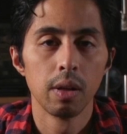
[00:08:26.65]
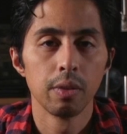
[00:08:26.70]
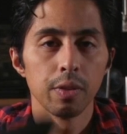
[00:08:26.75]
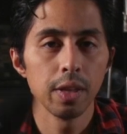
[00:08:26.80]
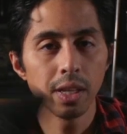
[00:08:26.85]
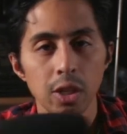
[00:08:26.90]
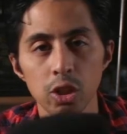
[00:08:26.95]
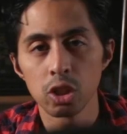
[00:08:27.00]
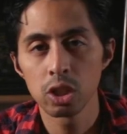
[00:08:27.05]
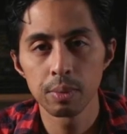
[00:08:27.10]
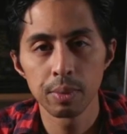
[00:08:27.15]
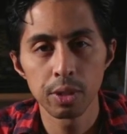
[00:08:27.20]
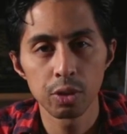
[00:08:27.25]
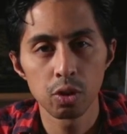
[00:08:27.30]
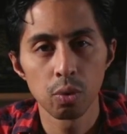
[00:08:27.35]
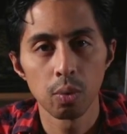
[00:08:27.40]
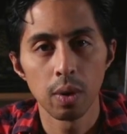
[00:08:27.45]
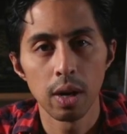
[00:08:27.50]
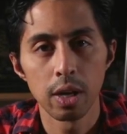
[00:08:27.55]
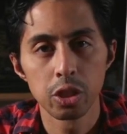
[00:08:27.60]
Thank you so
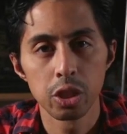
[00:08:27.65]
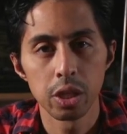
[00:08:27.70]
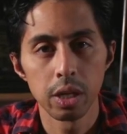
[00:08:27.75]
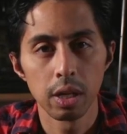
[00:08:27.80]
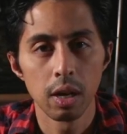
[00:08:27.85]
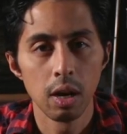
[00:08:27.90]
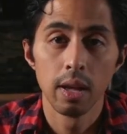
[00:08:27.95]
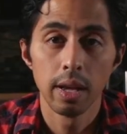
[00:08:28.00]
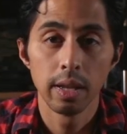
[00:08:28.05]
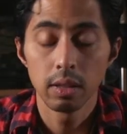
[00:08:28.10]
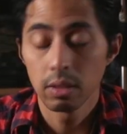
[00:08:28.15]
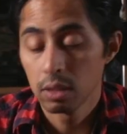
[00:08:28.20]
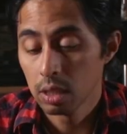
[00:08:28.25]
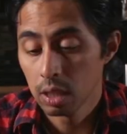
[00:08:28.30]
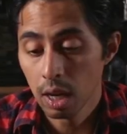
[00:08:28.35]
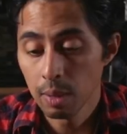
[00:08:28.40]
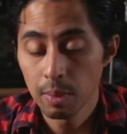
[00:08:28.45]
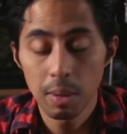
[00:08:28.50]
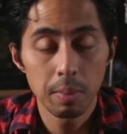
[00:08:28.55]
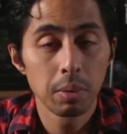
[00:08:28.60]
much for watching, and
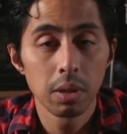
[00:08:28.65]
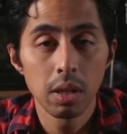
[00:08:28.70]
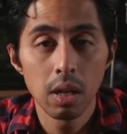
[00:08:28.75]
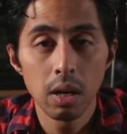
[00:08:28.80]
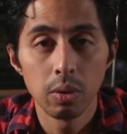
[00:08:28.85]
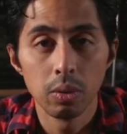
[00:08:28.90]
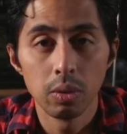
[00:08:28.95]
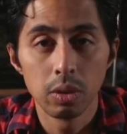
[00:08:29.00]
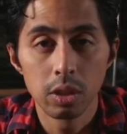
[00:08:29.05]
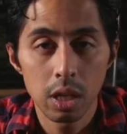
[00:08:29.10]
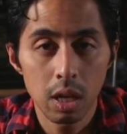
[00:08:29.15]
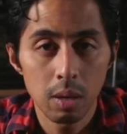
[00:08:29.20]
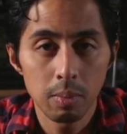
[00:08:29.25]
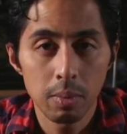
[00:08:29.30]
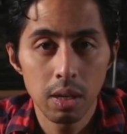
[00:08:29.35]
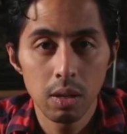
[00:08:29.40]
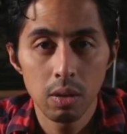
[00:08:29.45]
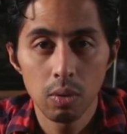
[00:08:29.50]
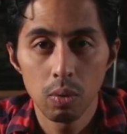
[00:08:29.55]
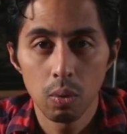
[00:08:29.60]
comment below. Tell
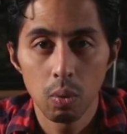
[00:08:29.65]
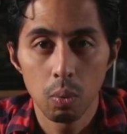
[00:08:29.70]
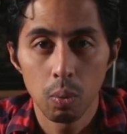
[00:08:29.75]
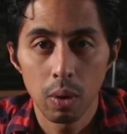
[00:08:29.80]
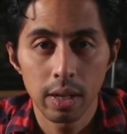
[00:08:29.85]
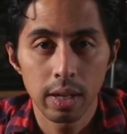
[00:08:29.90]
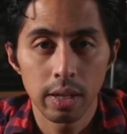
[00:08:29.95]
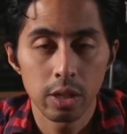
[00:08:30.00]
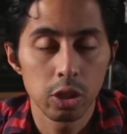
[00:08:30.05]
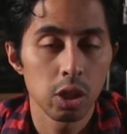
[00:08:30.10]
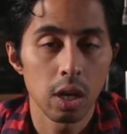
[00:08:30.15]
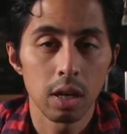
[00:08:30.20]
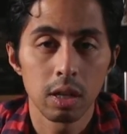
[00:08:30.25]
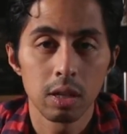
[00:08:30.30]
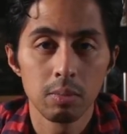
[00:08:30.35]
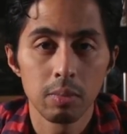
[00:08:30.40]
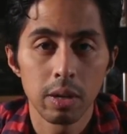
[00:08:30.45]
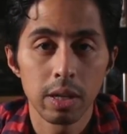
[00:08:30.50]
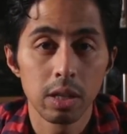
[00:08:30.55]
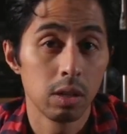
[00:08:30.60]
me what kind of
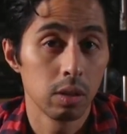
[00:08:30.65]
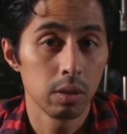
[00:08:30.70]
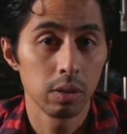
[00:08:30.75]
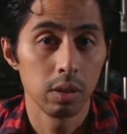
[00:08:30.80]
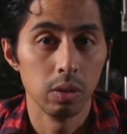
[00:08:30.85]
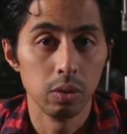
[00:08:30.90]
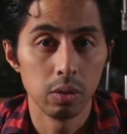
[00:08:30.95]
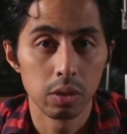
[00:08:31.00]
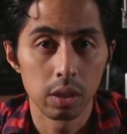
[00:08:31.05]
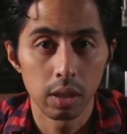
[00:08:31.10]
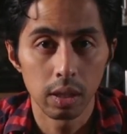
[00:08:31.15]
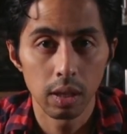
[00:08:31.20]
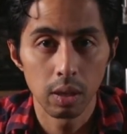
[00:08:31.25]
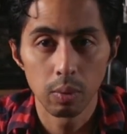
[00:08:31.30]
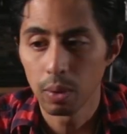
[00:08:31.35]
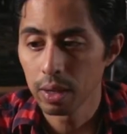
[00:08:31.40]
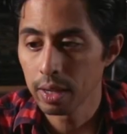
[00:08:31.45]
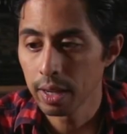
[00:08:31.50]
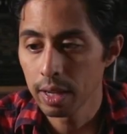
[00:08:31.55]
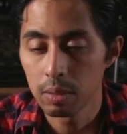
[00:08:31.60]
shotgun mic you're using
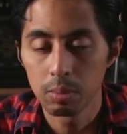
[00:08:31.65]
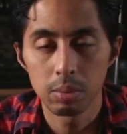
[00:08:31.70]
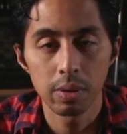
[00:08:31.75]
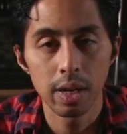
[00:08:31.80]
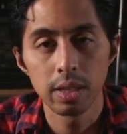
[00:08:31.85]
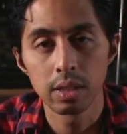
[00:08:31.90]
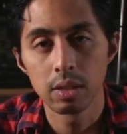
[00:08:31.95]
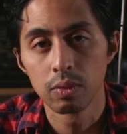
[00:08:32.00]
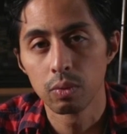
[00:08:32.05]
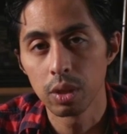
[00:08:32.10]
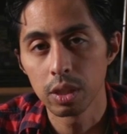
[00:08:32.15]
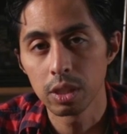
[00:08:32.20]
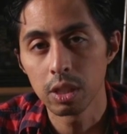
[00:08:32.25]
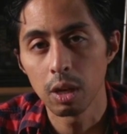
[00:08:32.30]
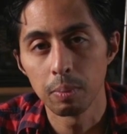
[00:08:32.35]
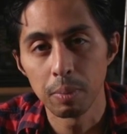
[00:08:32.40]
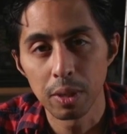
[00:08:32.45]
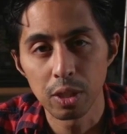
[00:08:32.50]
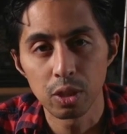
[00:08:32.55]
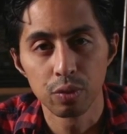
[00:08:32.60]
and what kind of brands have worked
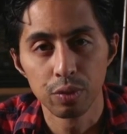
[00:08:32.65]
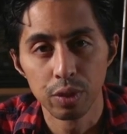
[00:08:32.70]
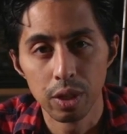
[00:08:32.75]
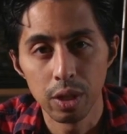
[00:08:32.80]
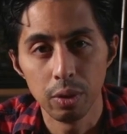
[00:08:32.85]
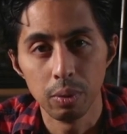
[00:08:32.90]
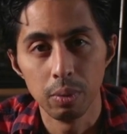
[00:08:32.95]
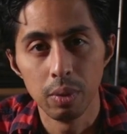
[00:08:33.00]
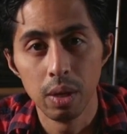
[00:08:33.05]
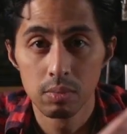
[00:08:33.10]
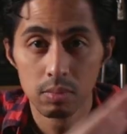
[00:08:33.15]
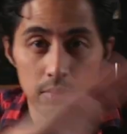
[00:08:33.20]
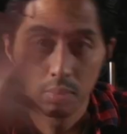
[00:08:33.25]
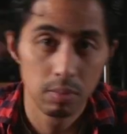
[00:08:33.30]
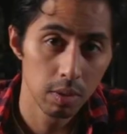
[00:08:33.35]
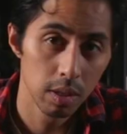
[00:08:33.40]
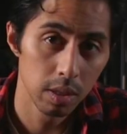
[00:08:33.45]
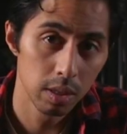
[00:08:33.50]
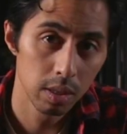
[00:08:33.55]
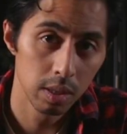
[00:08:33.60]
out best for you.
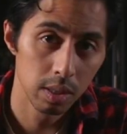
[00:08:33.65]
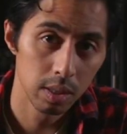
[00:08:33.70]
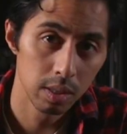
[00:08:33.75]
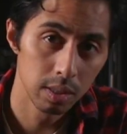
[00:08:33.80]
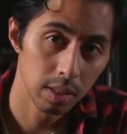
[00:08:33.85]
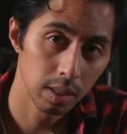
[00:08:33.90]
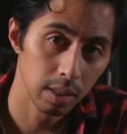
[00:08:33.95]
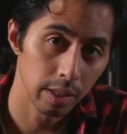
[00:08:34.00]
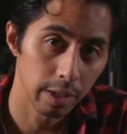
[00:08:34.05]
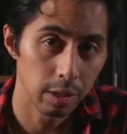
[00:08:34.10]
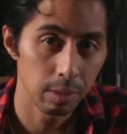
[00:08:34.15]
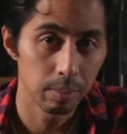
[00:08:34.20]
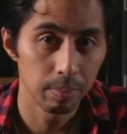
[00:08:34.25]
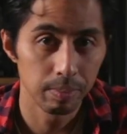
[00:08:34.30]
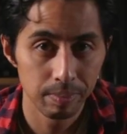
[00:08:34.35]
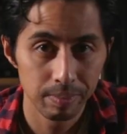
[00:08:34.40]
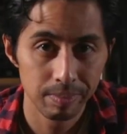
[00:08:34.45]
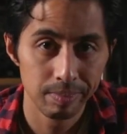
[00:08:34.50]
See you later.